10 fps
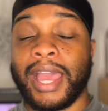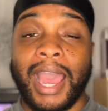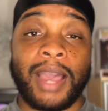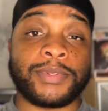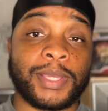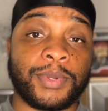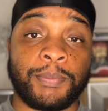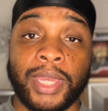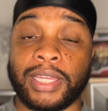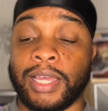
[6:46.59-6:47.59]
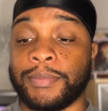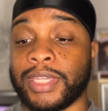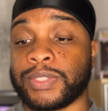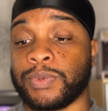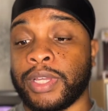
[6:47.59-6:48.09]
I was able to pick up
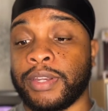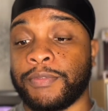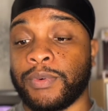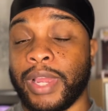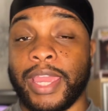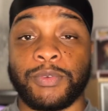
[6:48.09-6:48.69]
this one for a